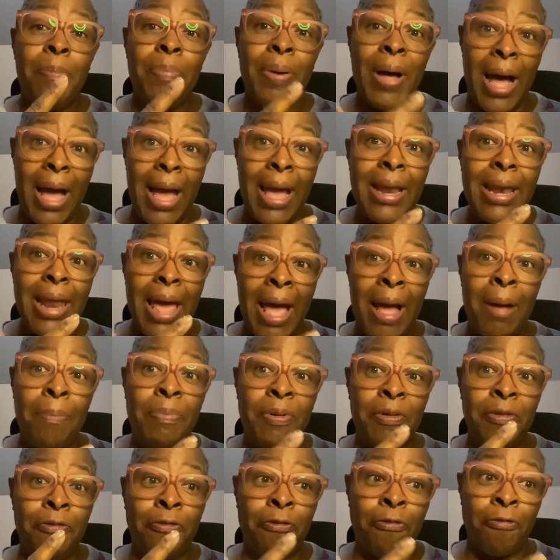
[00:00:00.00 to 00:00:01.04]

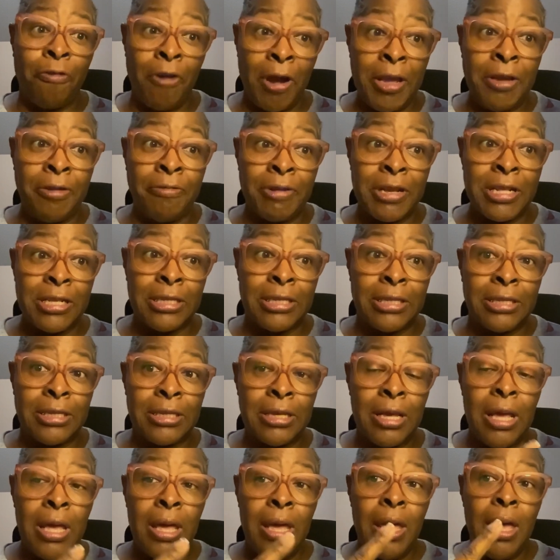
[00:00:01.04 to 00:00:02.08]
pineapple
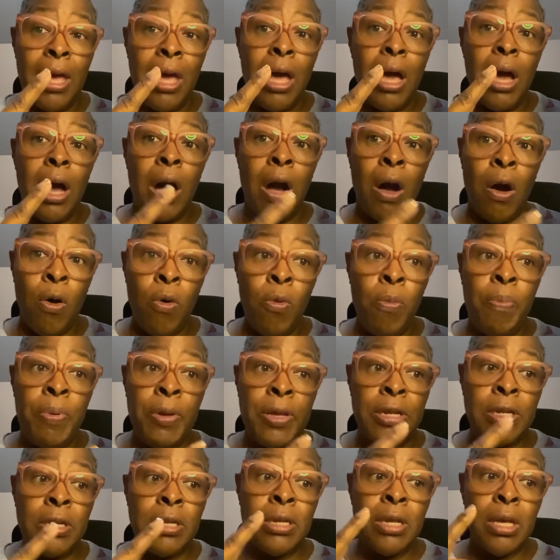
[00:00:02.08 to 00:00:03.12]
fragrance
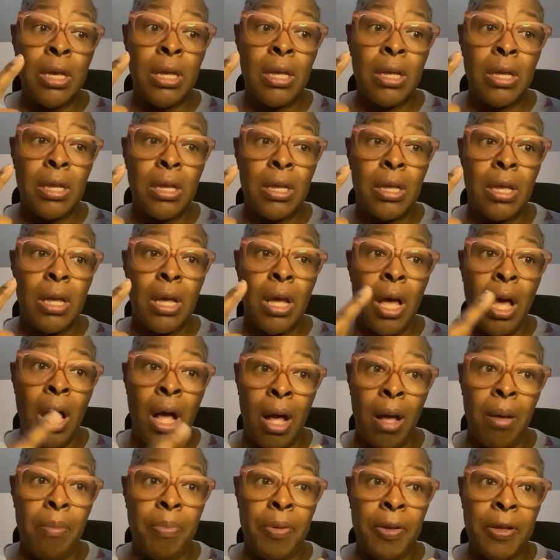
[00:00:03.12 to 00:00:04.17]
opened
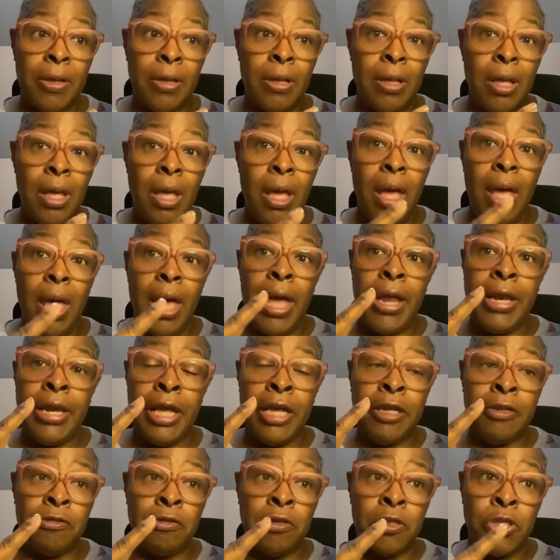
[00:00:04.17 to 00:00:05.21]
up and
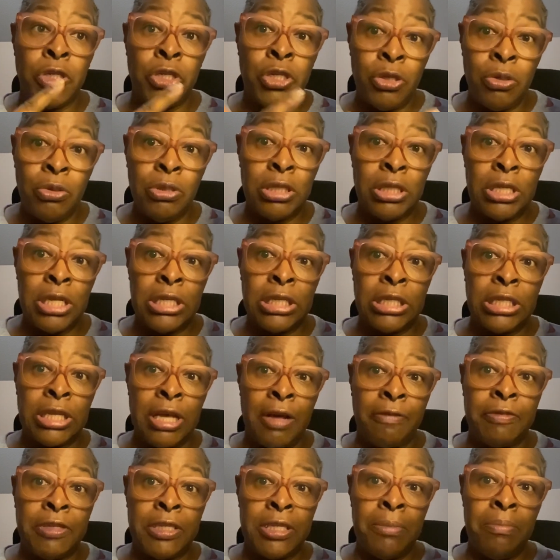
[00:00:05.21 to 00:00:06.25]
introduced
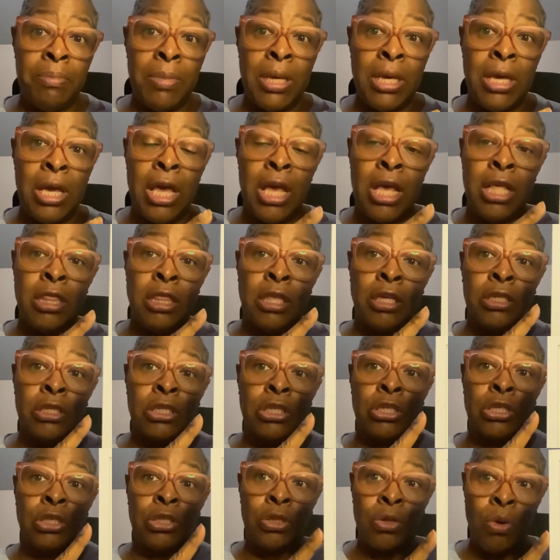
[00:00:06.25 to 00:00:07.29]
itself to me in the
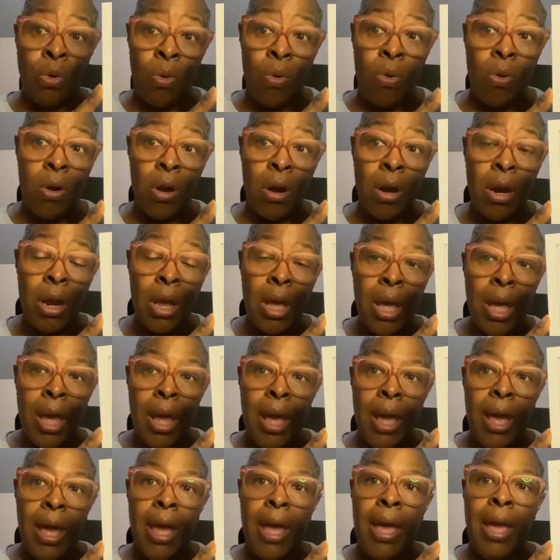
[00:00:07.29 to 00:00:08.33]
store.
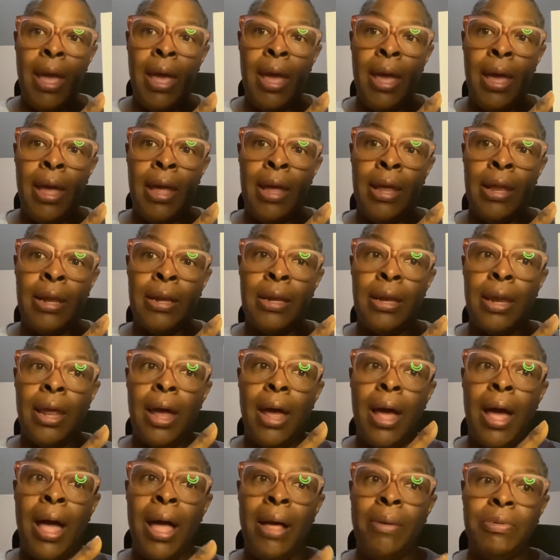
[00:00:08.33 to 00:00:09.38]
And
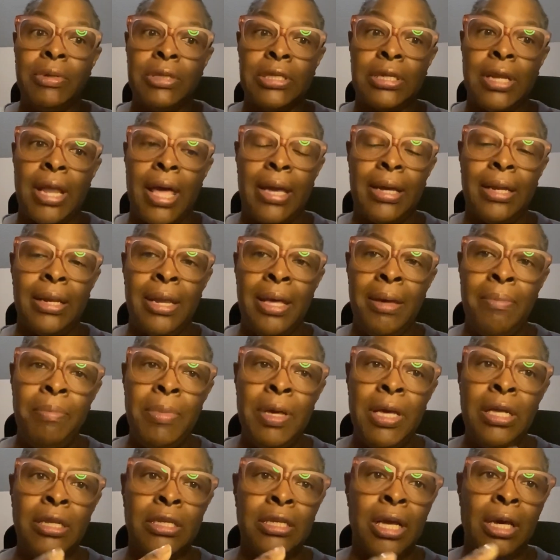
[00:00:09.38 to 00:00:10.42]
I was like, let
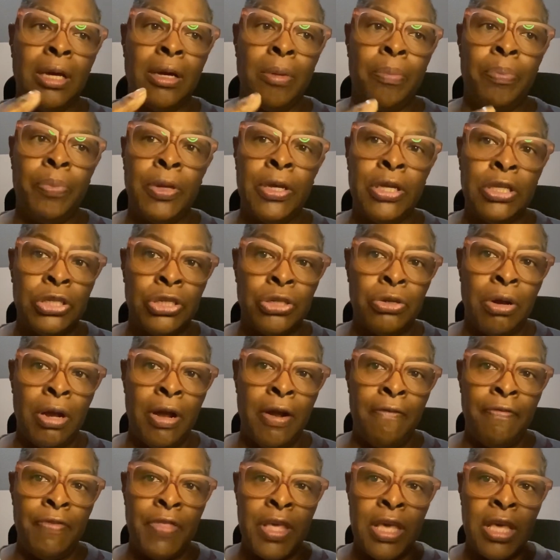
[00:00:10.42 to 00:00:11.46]
me take a picture
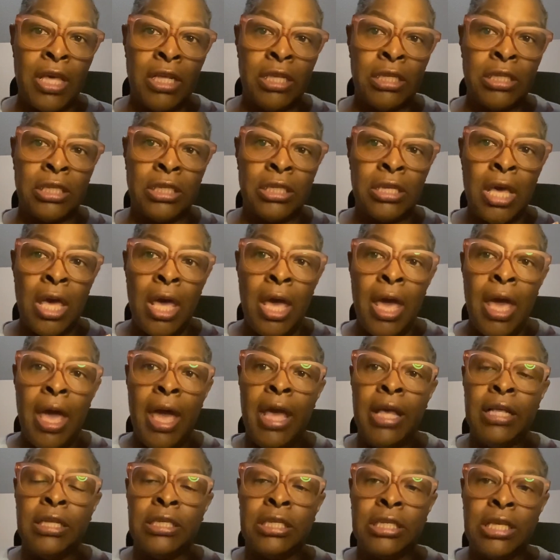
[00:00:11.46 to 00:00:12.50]
of this
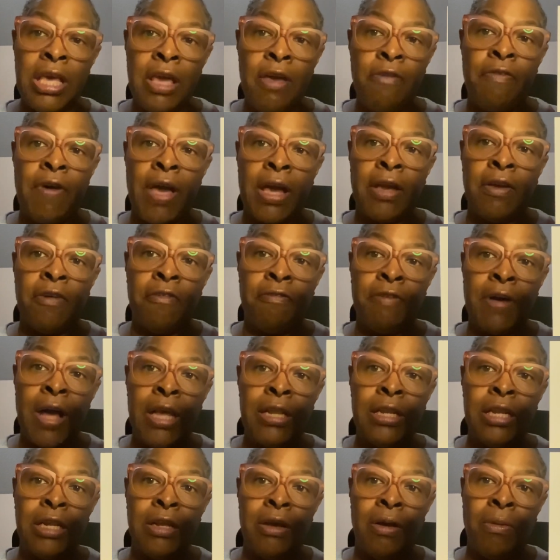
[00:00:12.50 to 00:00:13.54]
and see if I can
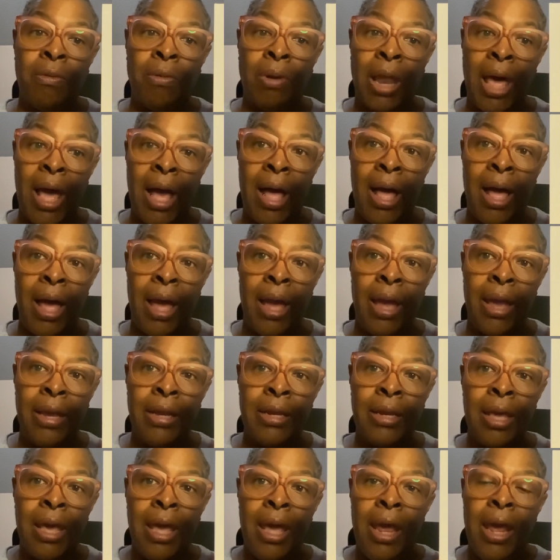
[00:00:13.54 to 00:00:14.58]
find it
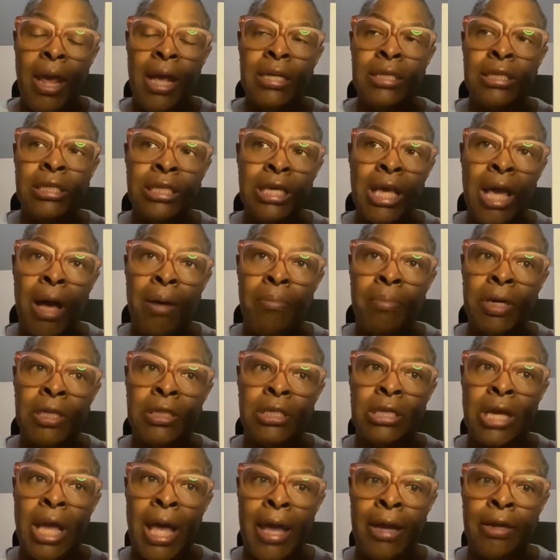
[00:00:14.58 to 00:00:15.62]
online and see how
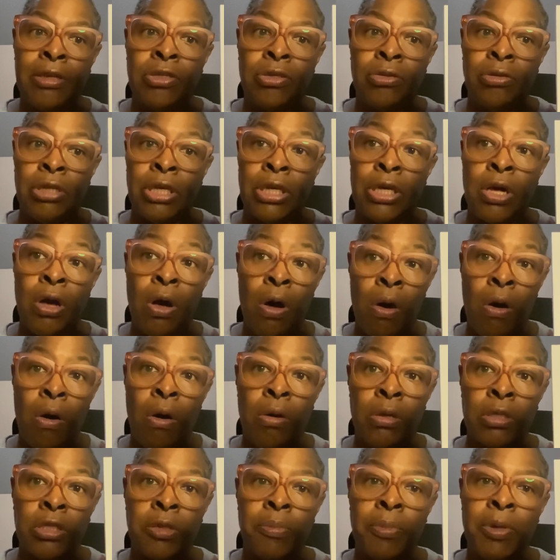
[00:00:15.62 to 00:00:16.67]
much it actually
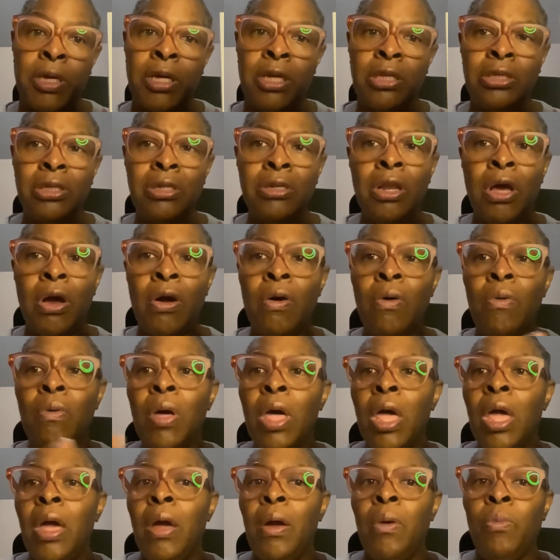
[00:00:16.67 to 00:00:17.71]
costs. Because, you know,
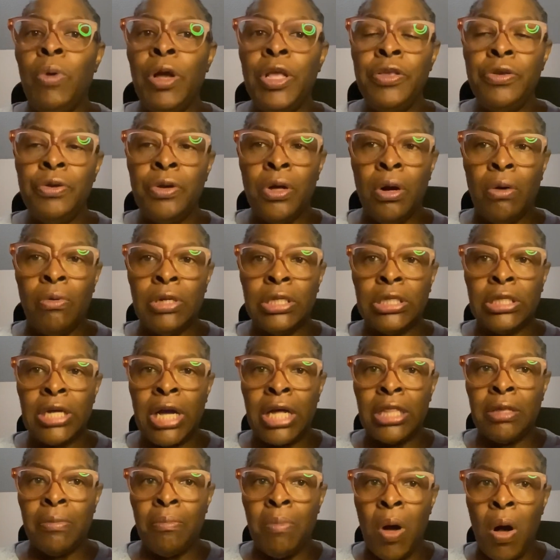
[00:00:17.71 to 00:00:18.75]
when you go
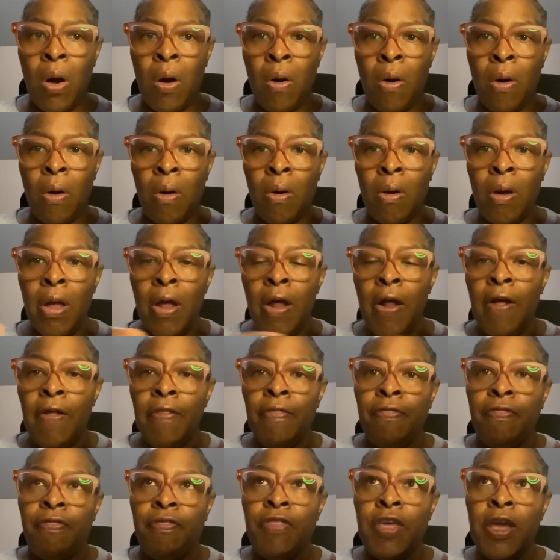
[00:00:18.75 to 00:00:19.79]
inside the mall,
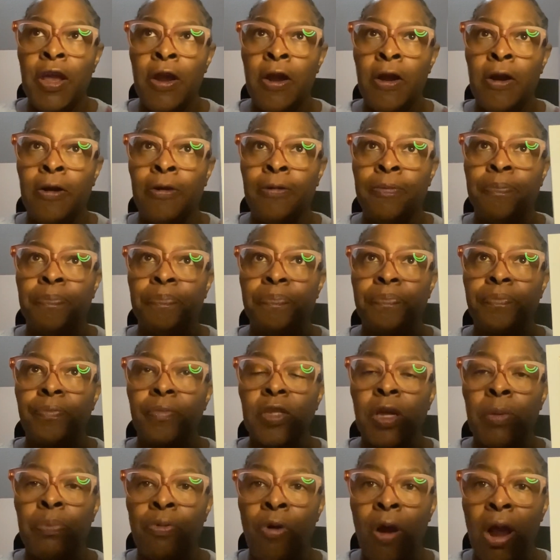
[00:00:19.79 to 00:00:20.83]
their
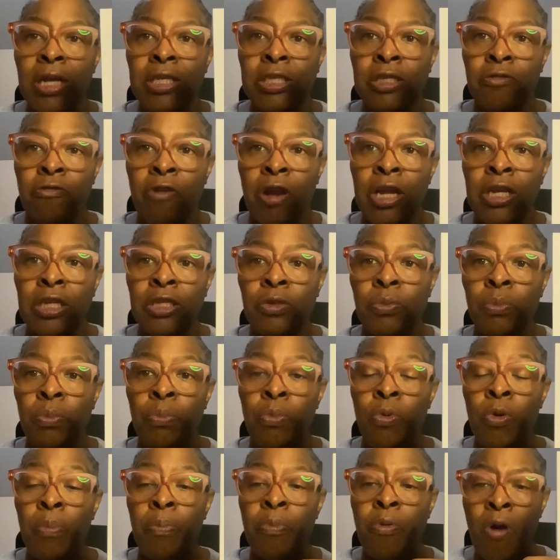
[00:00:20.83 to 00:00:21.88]
price range
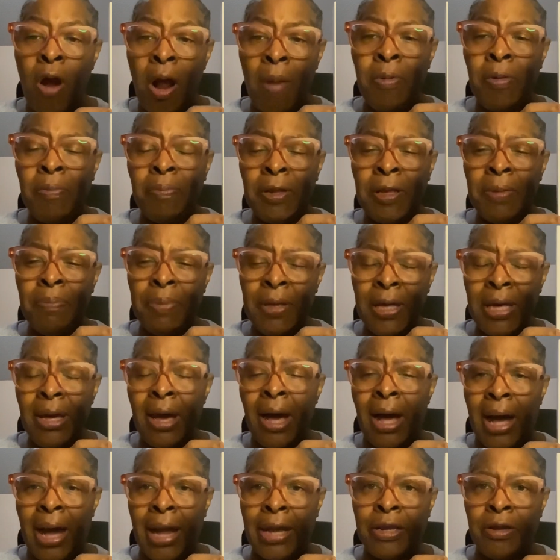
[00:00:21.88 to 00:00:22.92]
will probably be
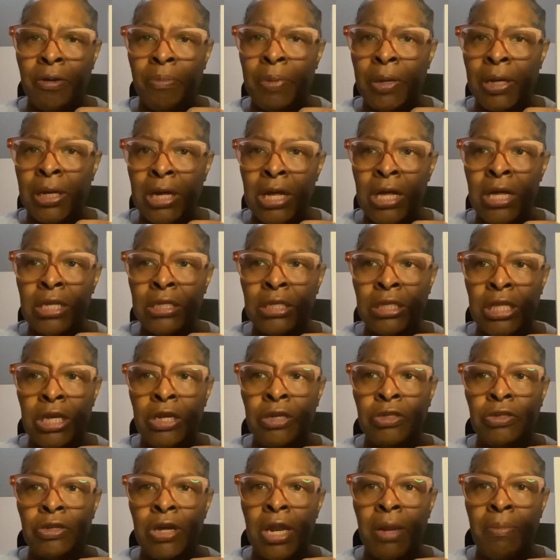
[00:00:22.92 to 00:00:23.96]
higher because
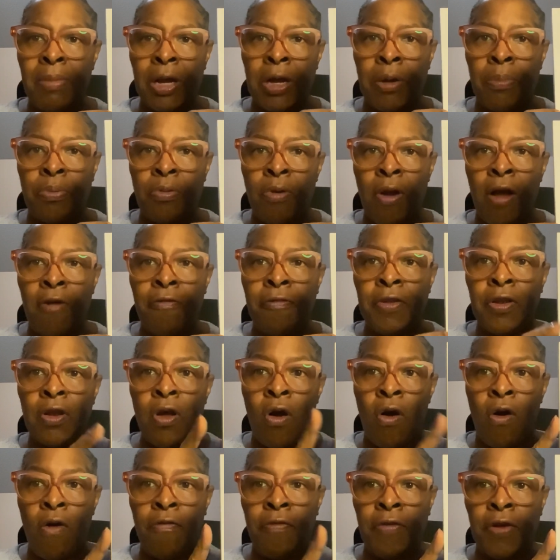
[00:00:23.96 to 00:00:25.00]
they're trying to make a profit
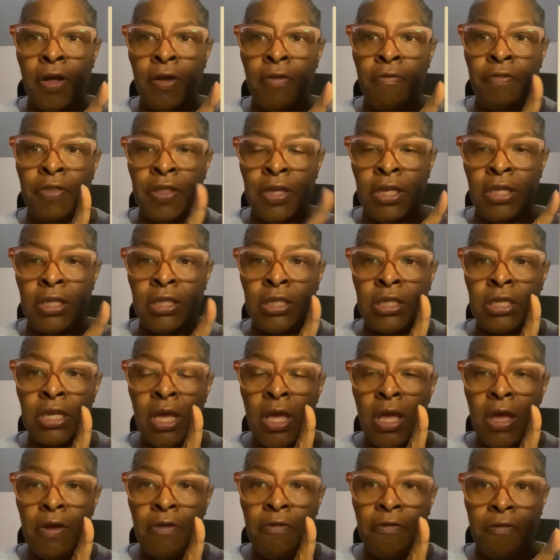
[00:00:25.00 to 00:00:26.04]
off of these
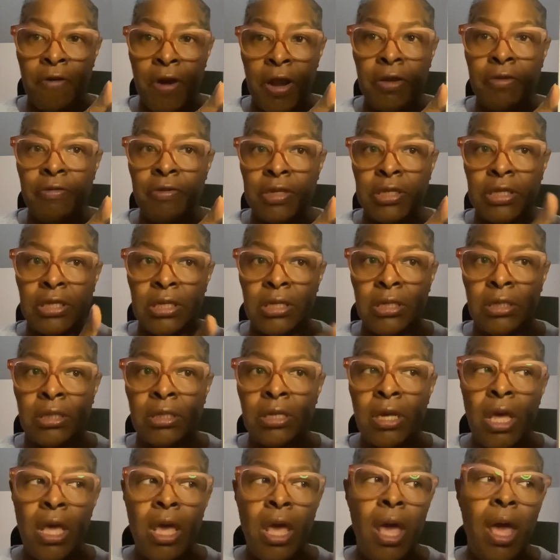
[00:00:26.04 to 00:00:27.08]

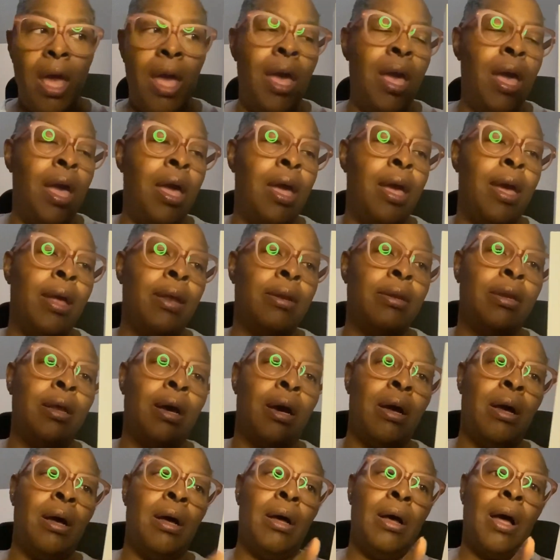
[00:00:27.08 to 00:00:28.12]
fragrances. And
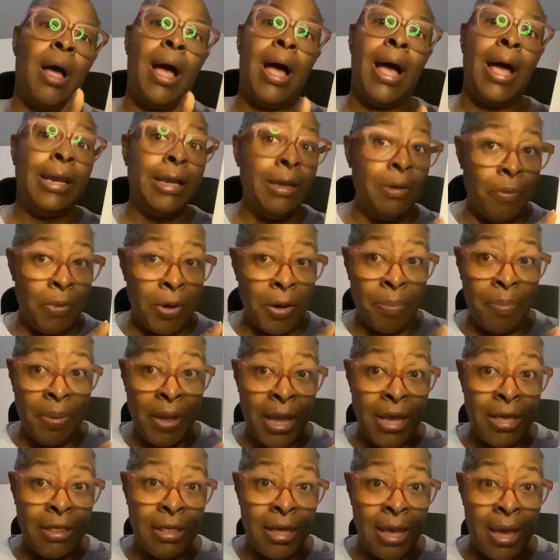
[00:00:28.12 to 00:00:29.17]
I didn't want to
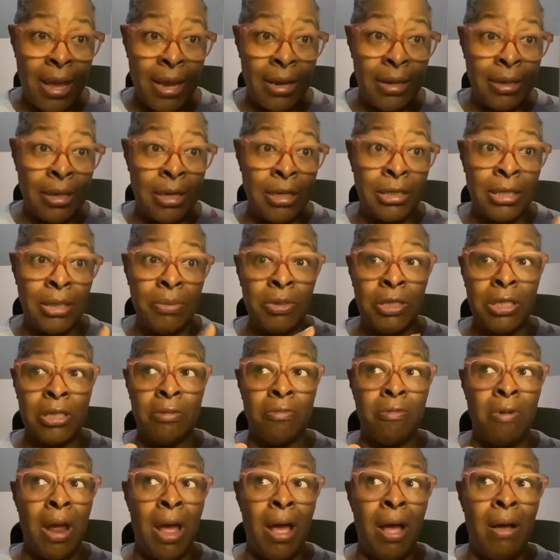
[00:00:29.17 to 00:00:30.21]
pay that because it was
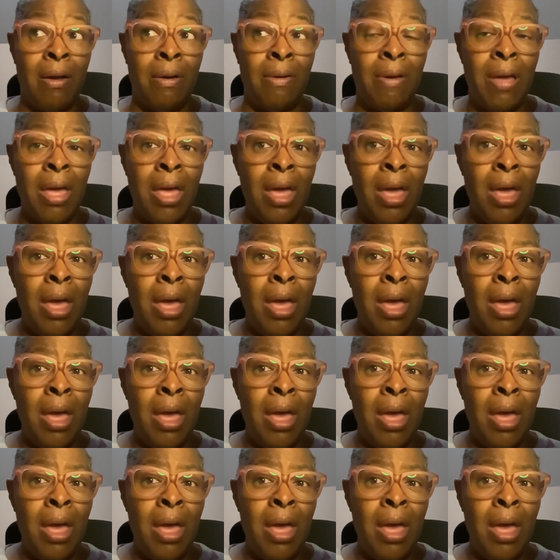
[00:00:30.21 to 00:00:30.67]
around,